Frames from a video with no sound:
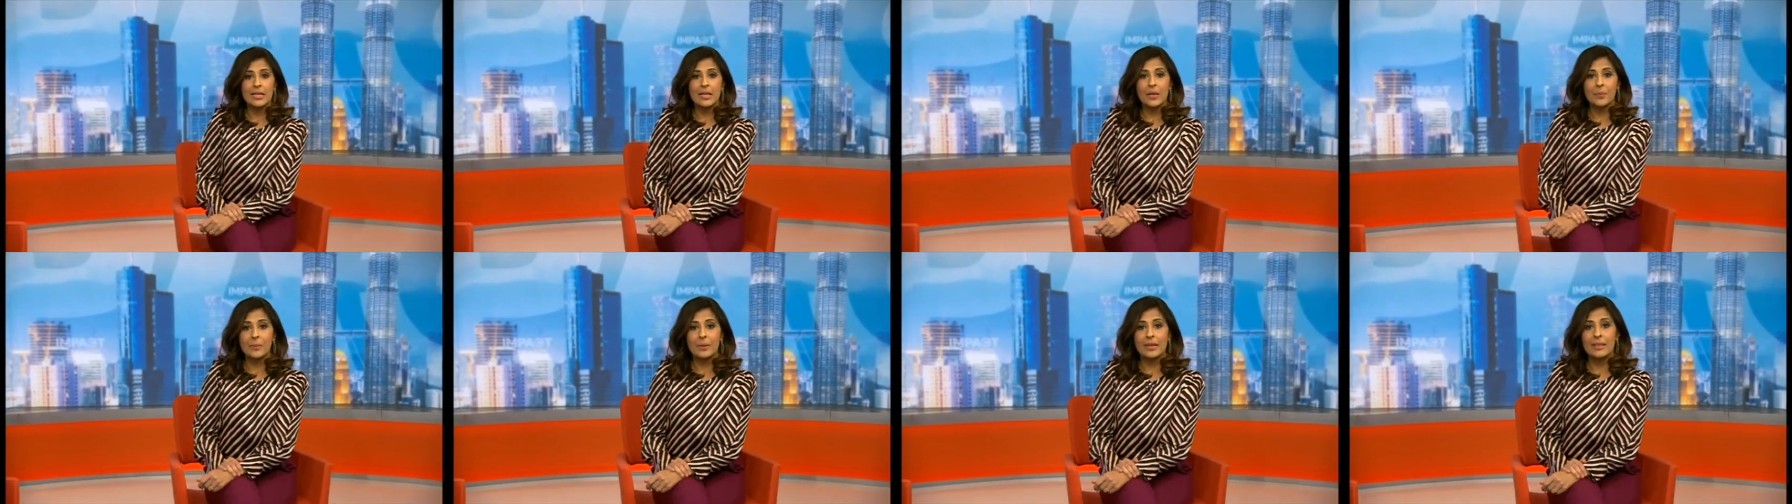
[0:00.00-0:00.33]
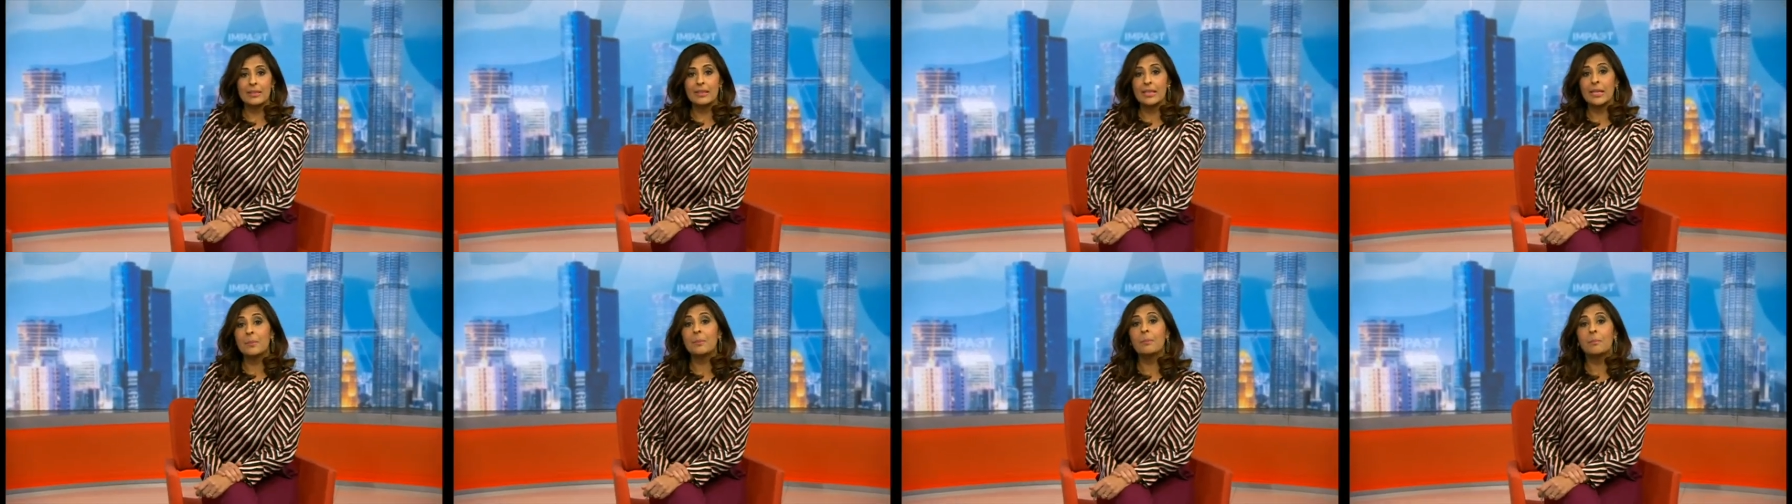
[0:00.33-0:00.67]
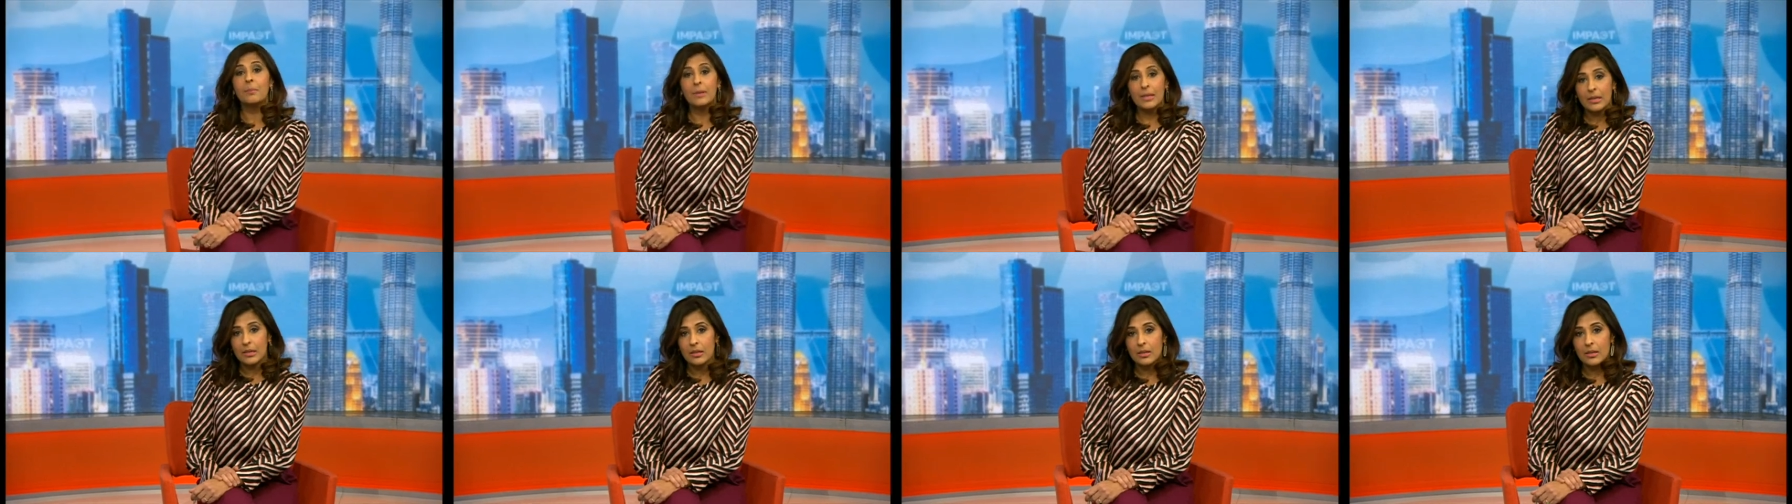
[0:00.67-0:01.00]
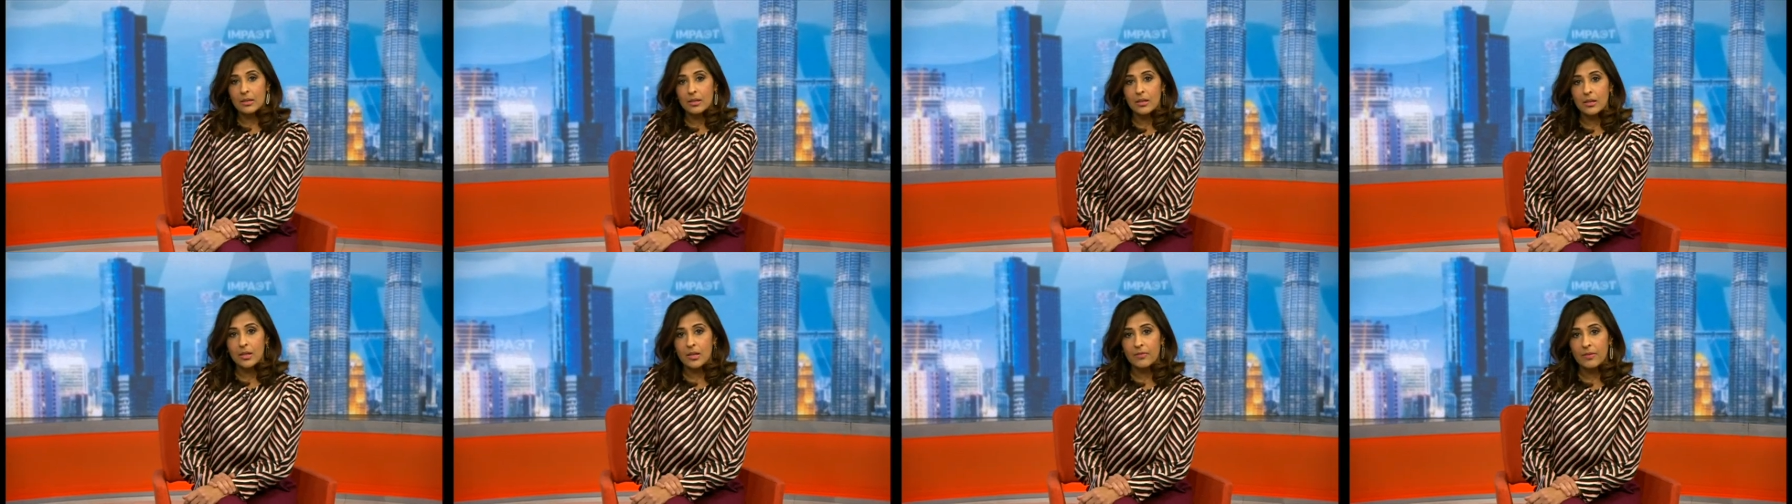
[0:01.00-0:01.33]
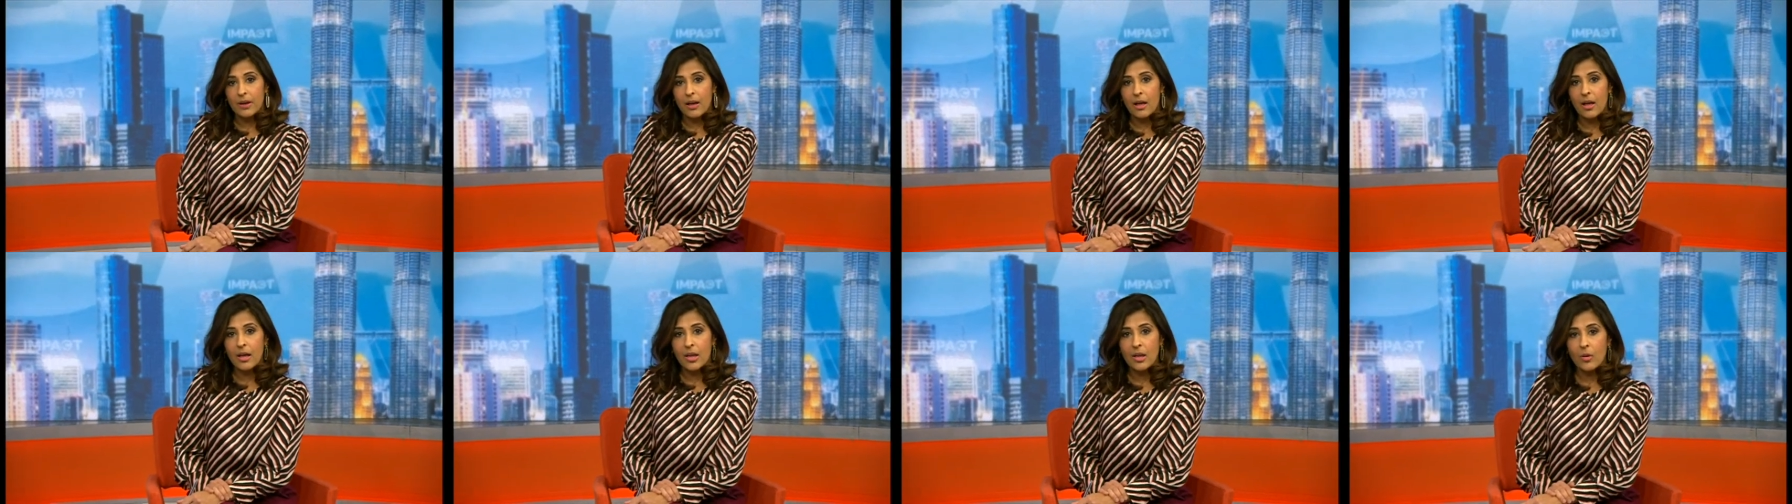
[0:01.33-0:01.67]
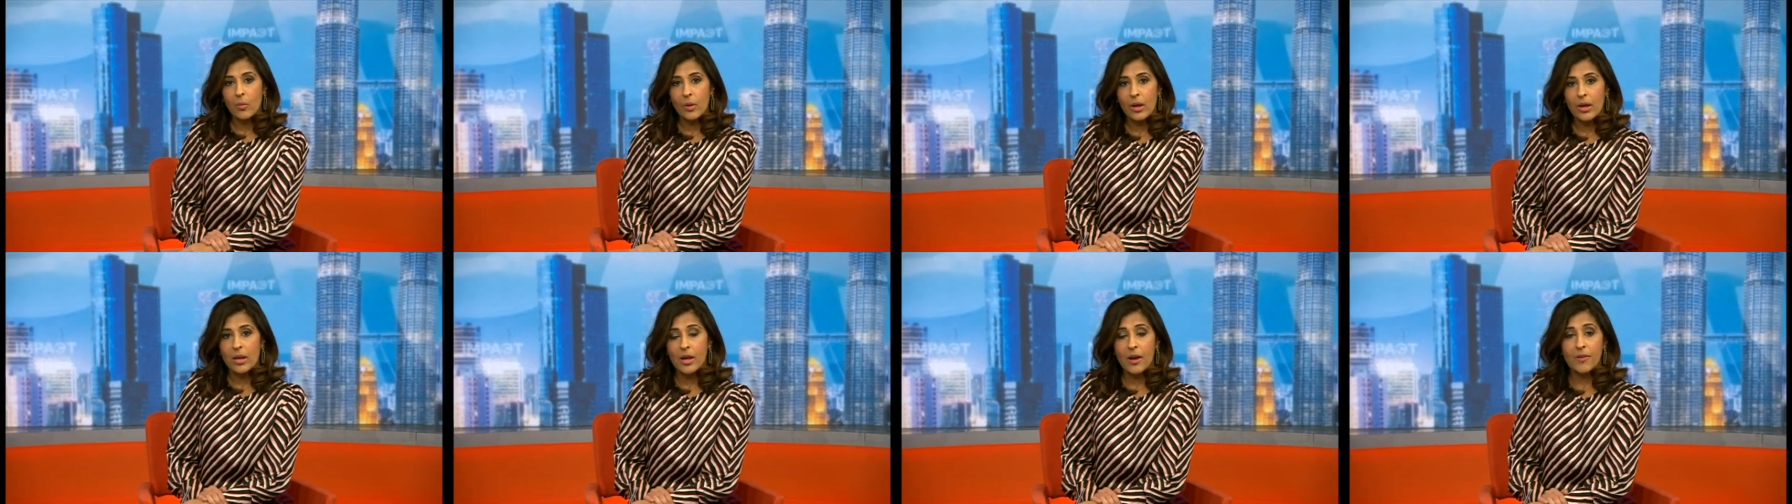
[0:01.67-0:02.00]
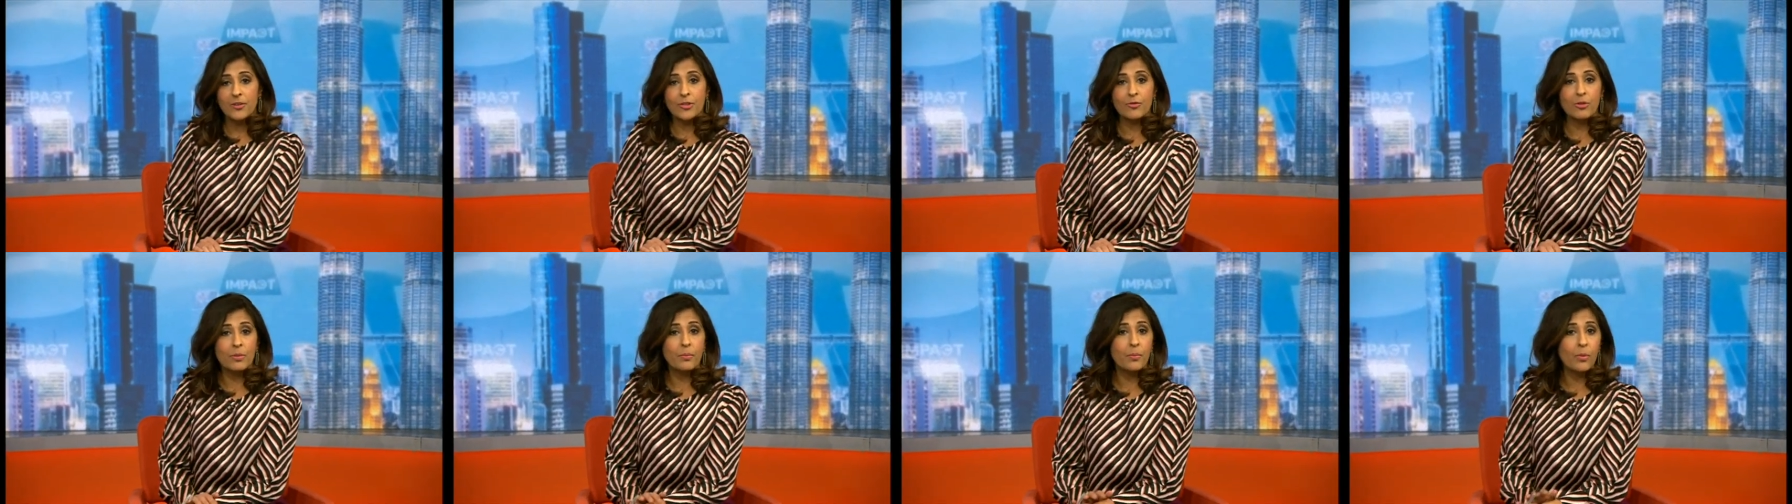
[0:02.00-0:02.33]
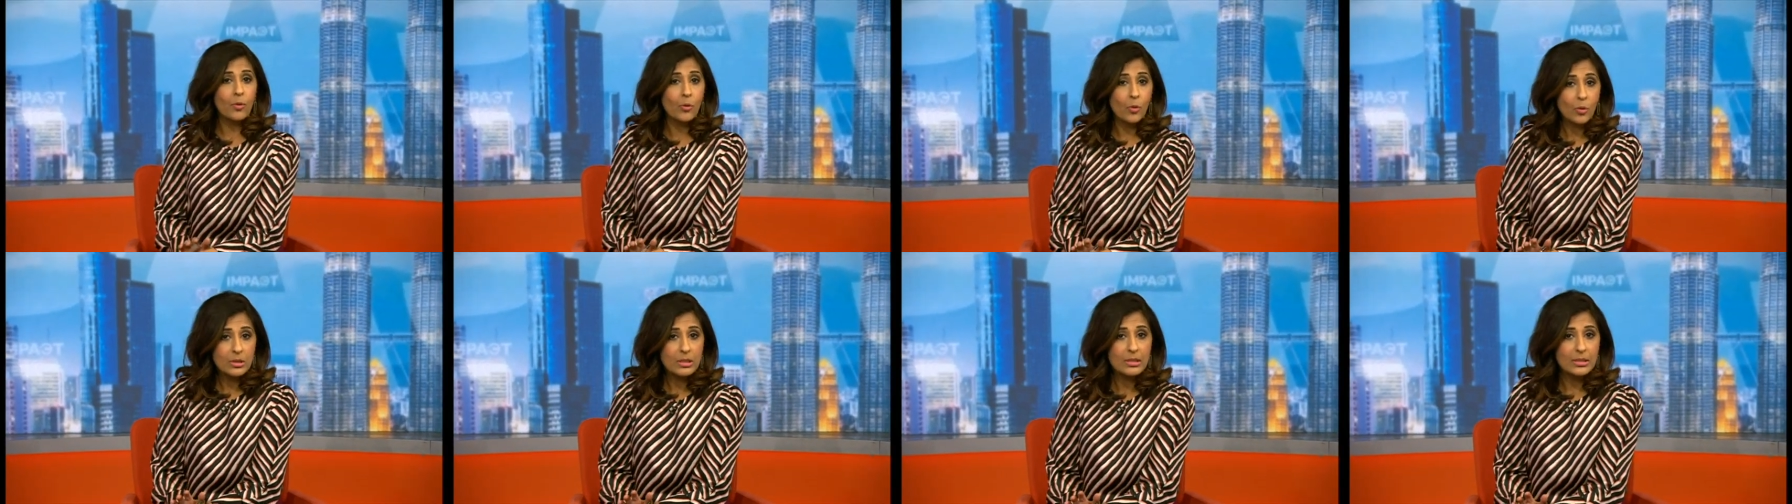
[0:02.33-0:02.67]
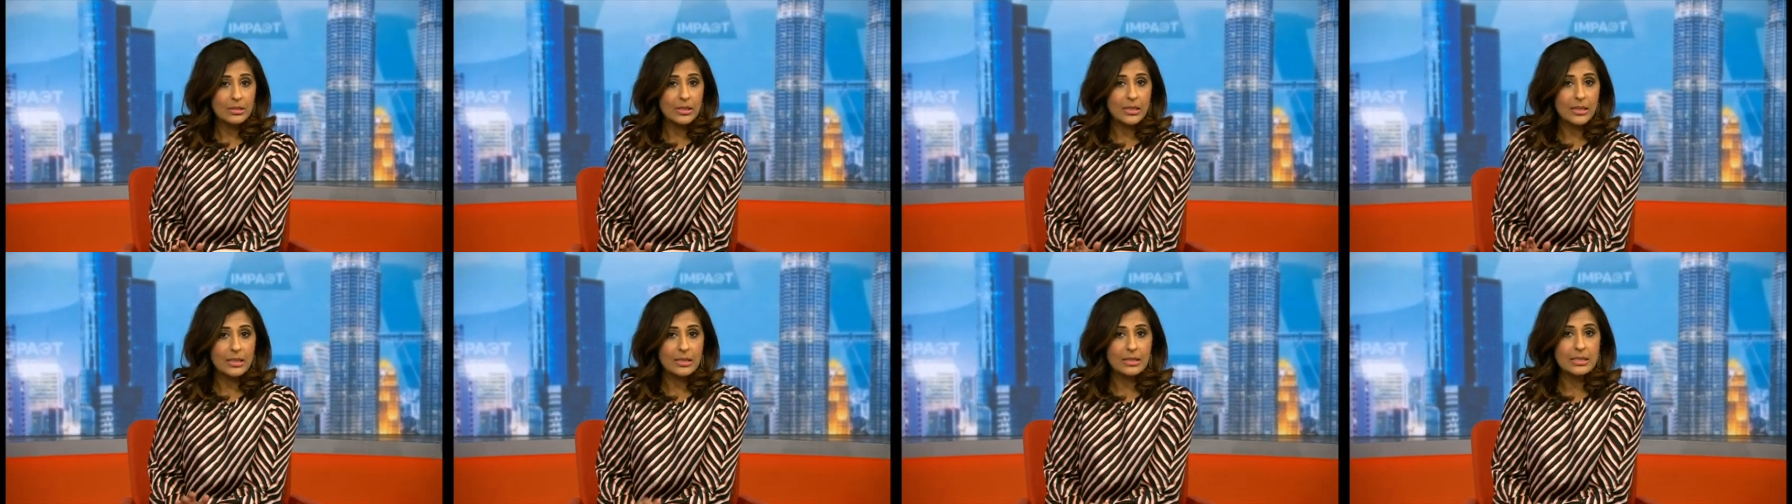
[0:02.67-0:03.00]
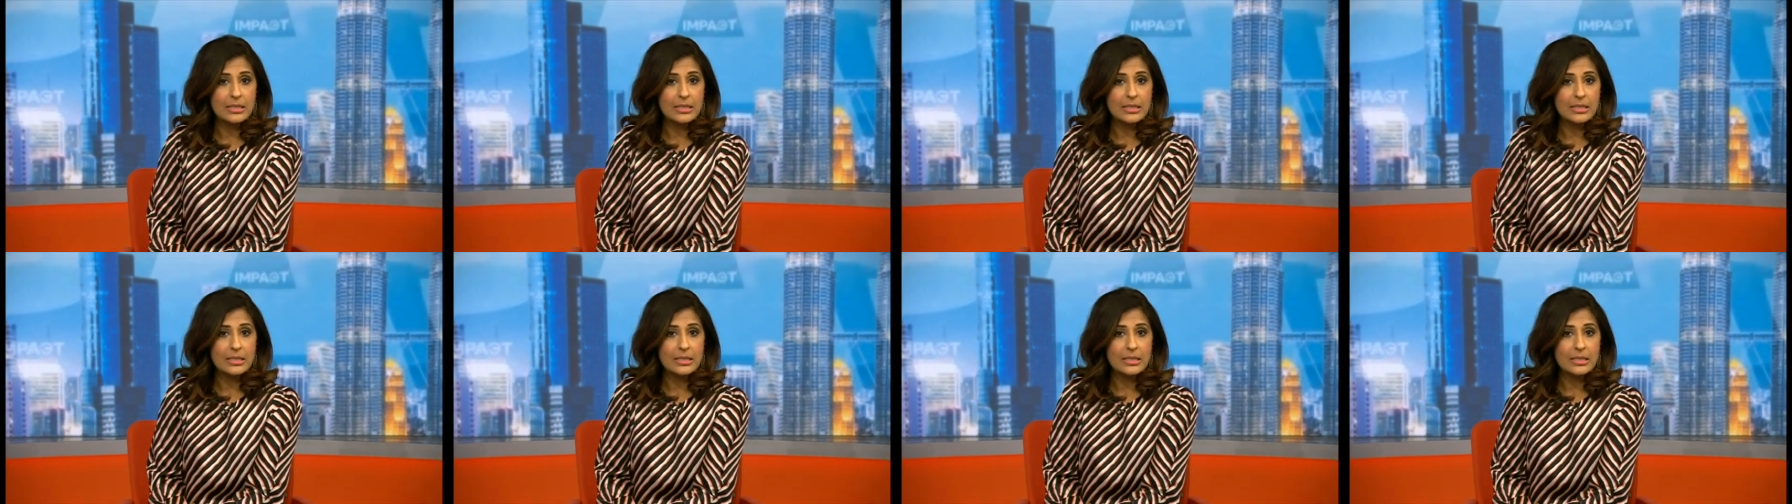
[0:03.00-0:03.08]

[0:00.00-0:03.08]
up in the middle of a highway after reportedly